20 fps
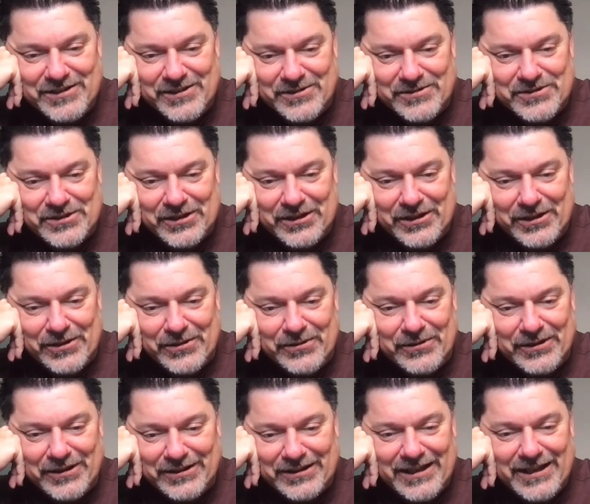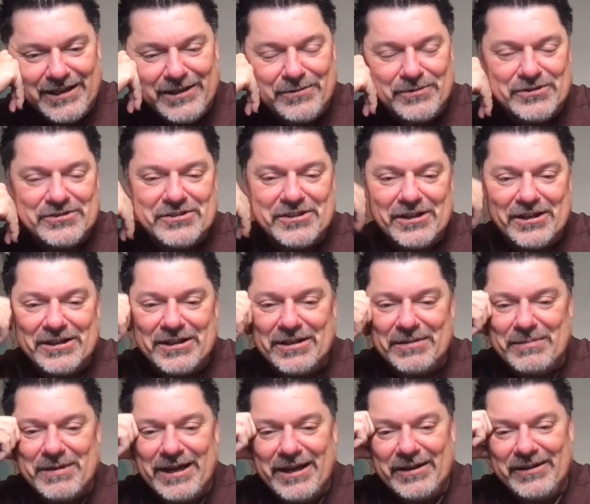years ago, and a lady was talking
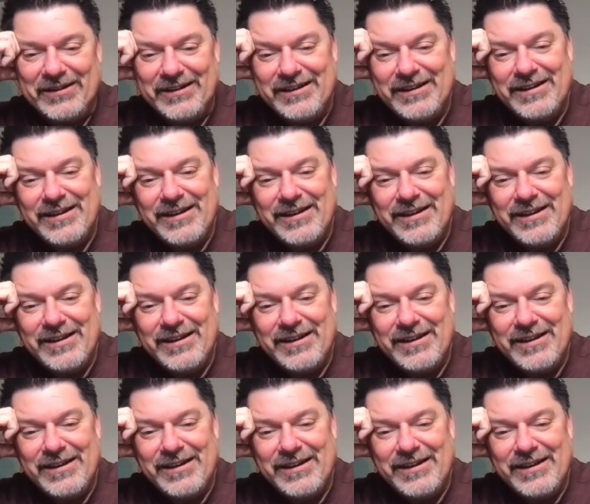about